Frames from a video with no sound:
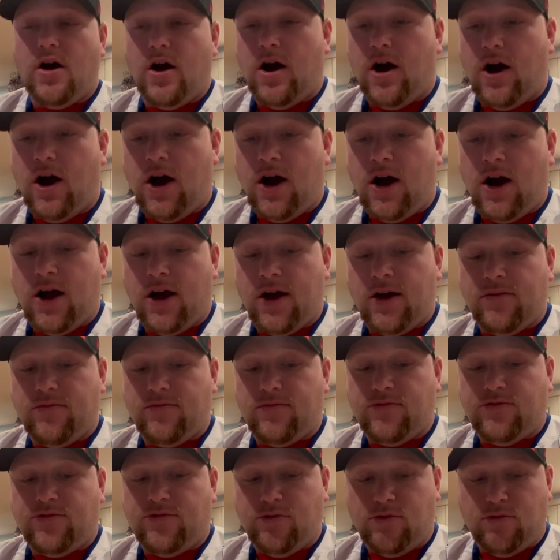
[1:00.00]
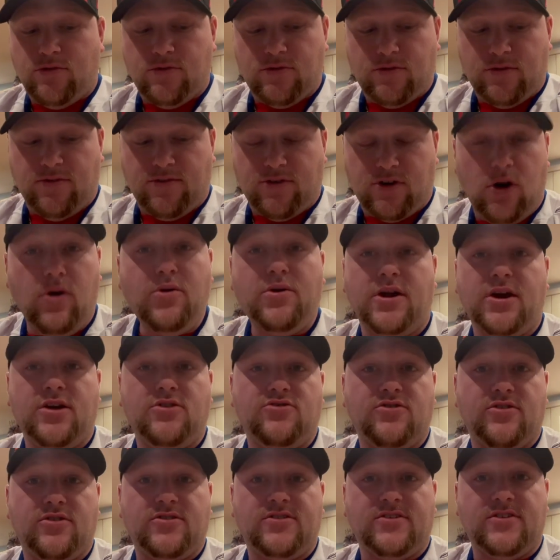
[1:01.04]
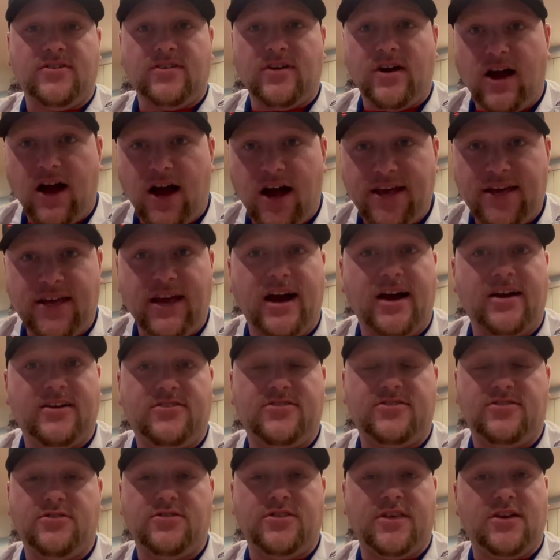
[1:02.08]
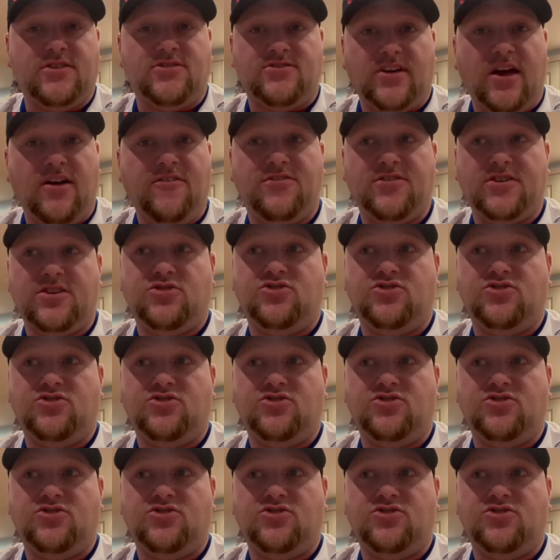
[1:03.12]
to the Goathead jerseys? Yes, they definitely